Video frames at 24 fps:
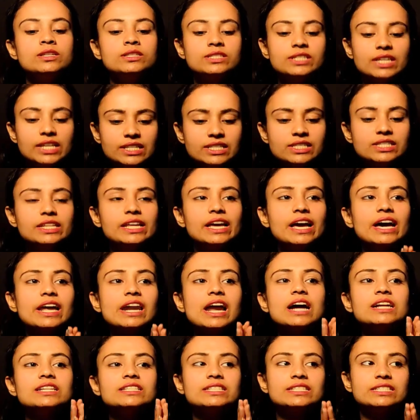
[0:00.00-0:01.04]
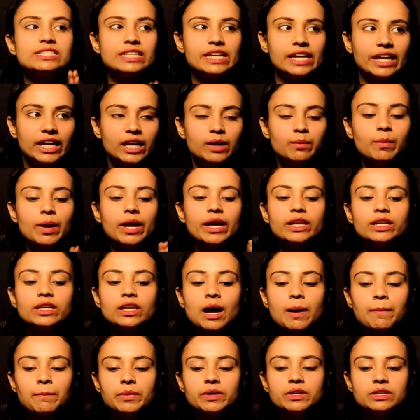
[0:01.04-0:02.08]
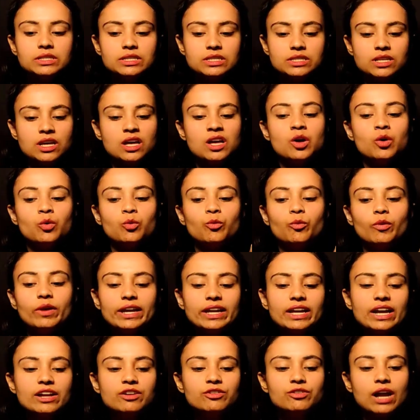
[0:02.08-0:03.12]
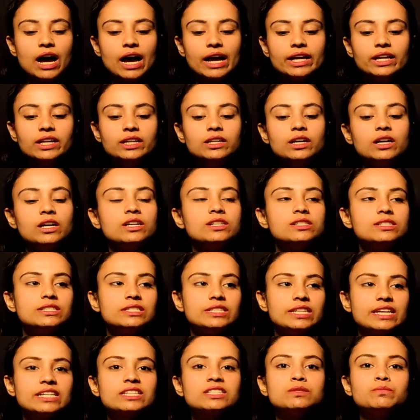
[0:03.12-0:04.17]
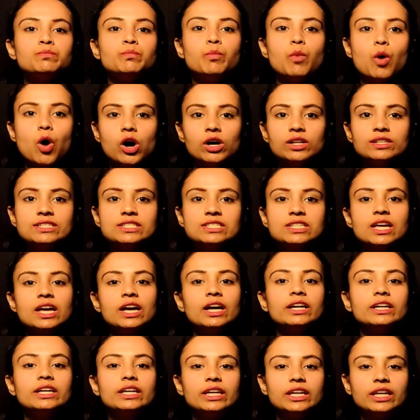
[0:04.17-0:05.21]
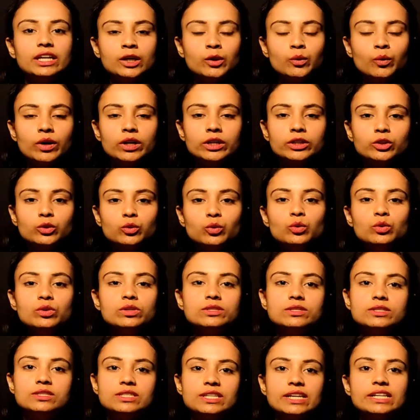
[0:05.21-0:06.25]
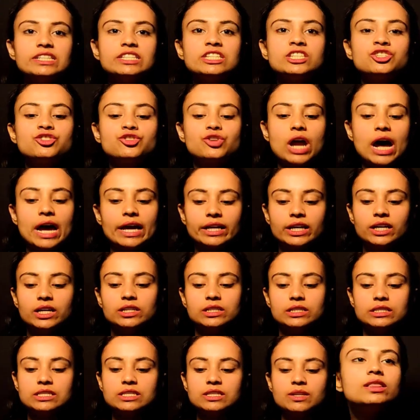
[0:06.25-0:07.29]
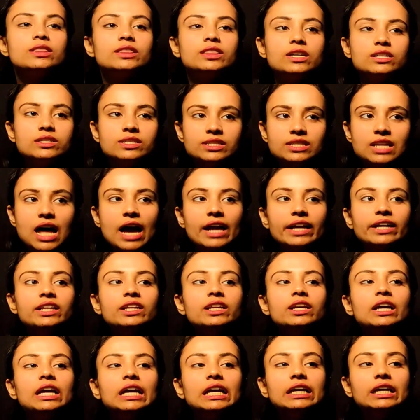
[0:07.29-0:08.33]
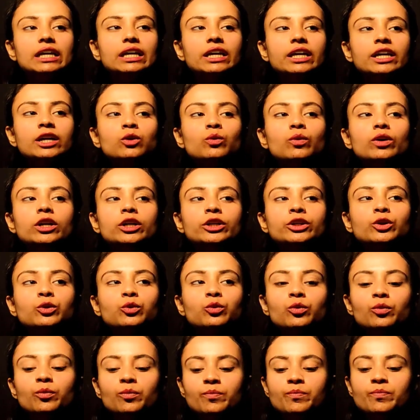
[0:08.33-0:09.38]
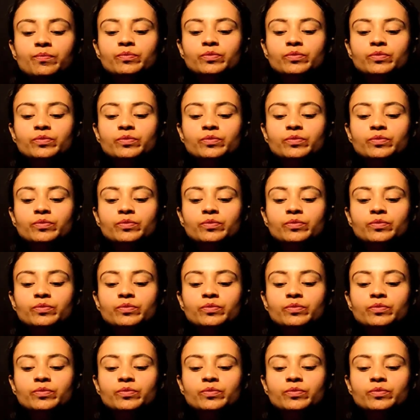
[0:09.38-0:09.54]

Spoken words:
Since they are same in numbers, we can write 6 balls equal to 6 triangles. The sign equal to